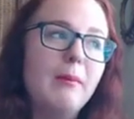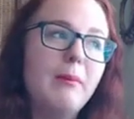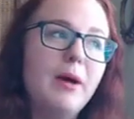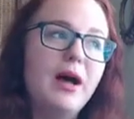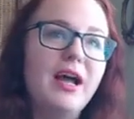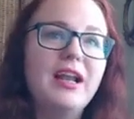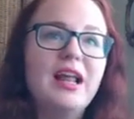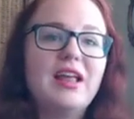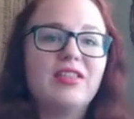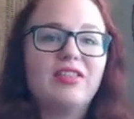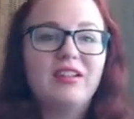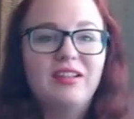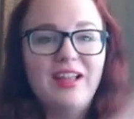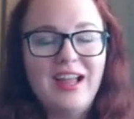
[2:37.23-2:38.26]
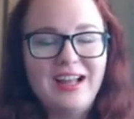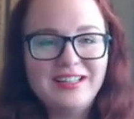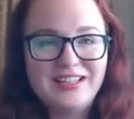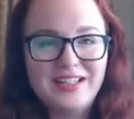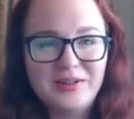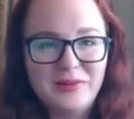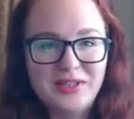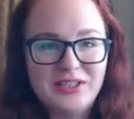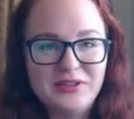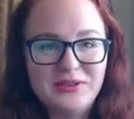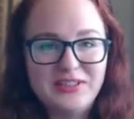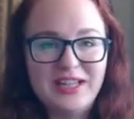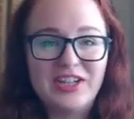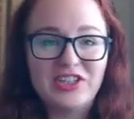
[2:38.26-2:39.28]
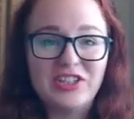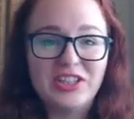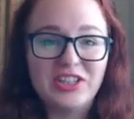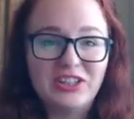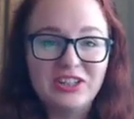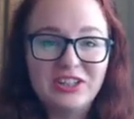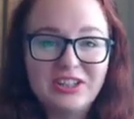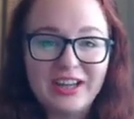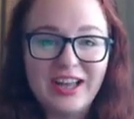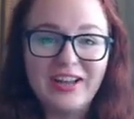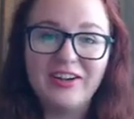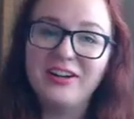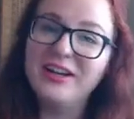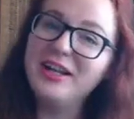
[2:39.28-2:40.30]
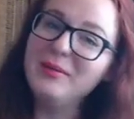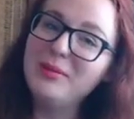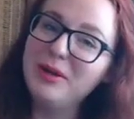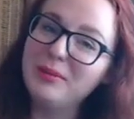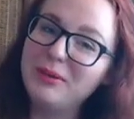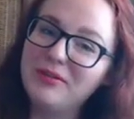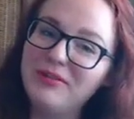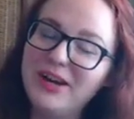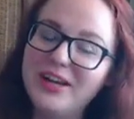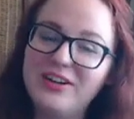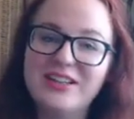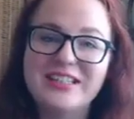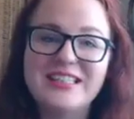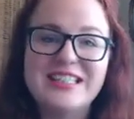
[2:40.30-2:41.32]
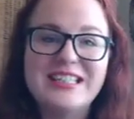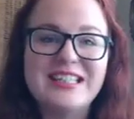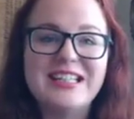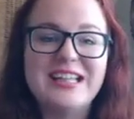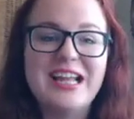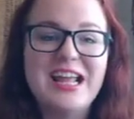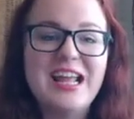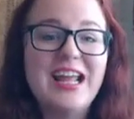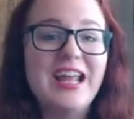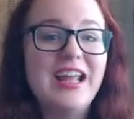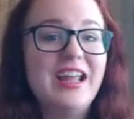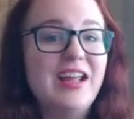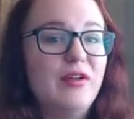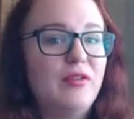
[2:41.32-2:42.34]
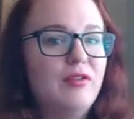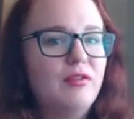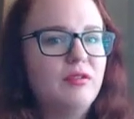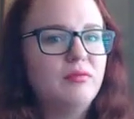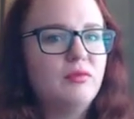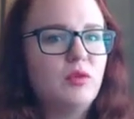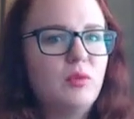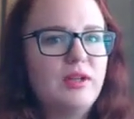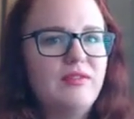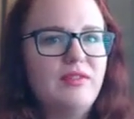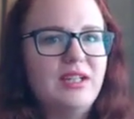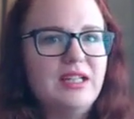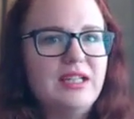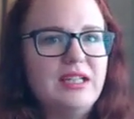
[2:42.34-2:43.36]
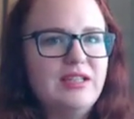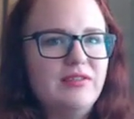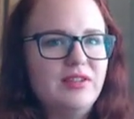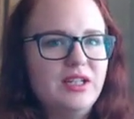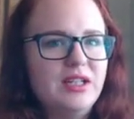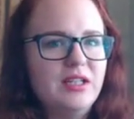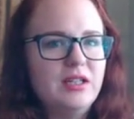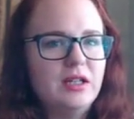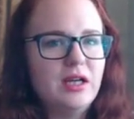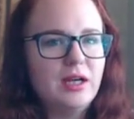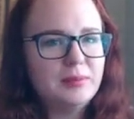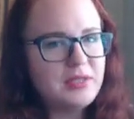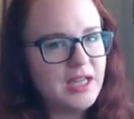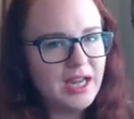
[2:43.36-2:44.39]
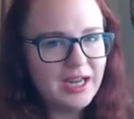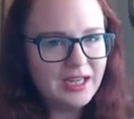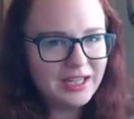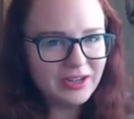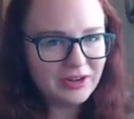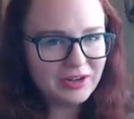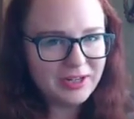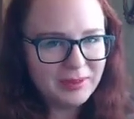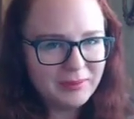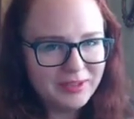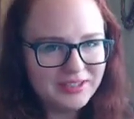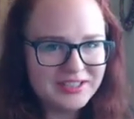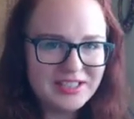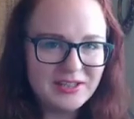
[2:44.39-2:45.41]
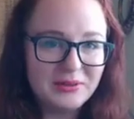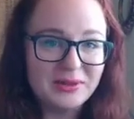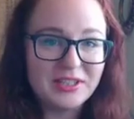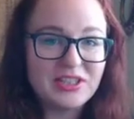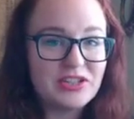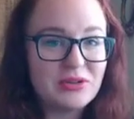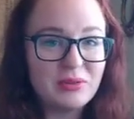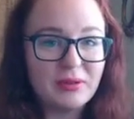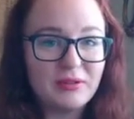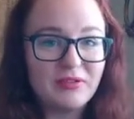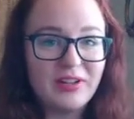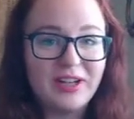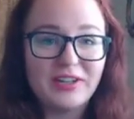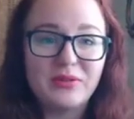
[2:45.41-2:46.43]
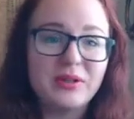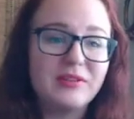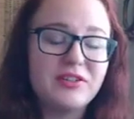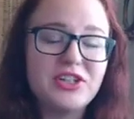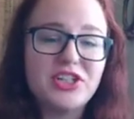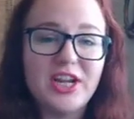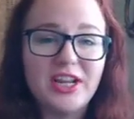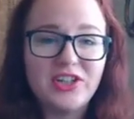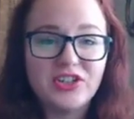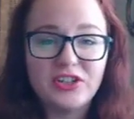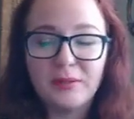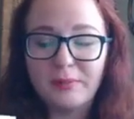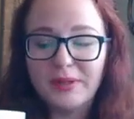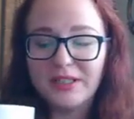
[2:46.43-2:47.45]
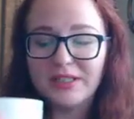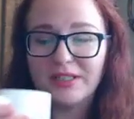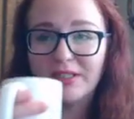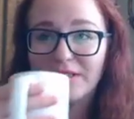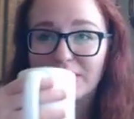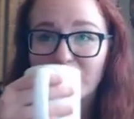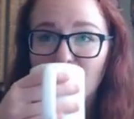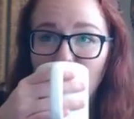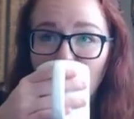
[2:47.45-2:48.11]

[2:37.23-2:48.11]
But the last thing we do is actually look at our email provider and see if we've even updated our email sequence to reflect whatever change in our business.